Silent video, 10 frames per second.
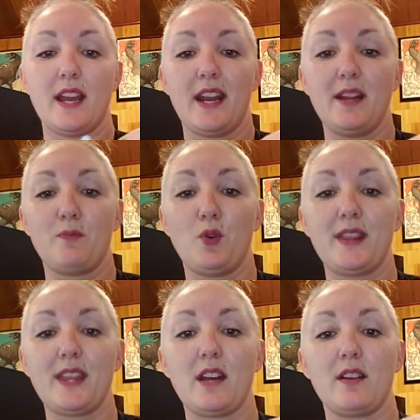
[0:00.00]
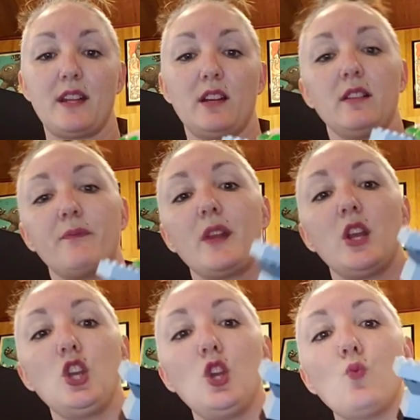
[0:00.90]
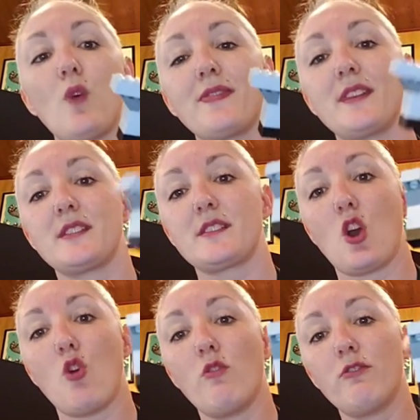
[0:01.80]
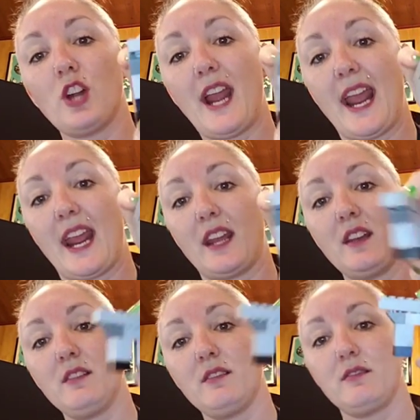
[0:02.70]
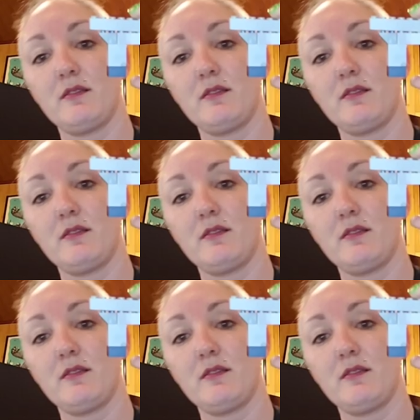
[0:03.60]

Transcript: And I put that on there. You want this to overhang